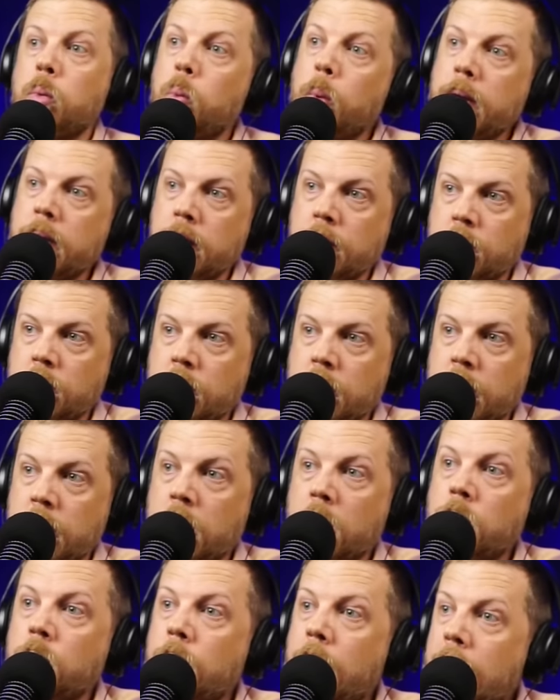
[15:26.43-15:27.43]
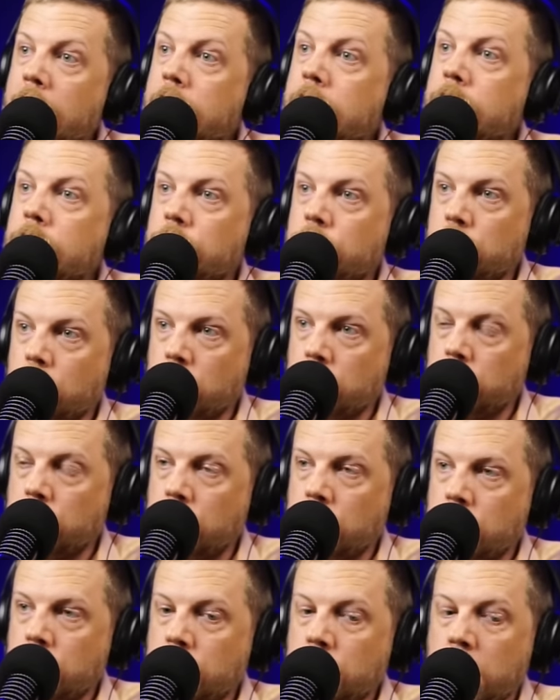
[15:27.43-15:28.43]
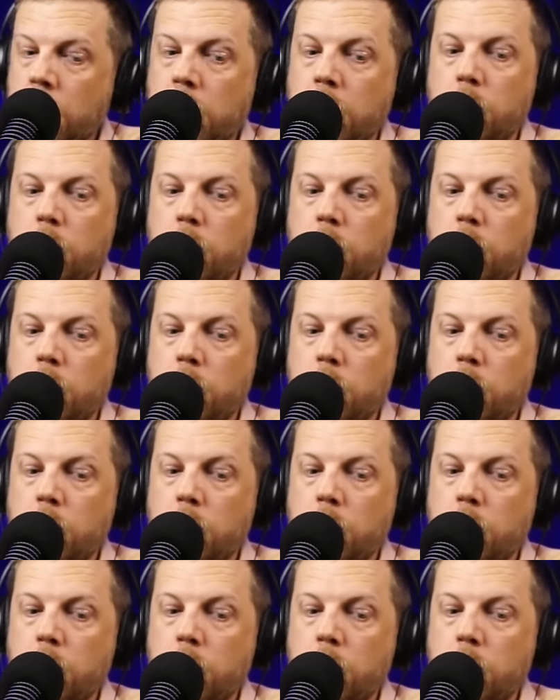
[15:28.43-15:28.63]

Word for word: witnessing Iraqi soldiers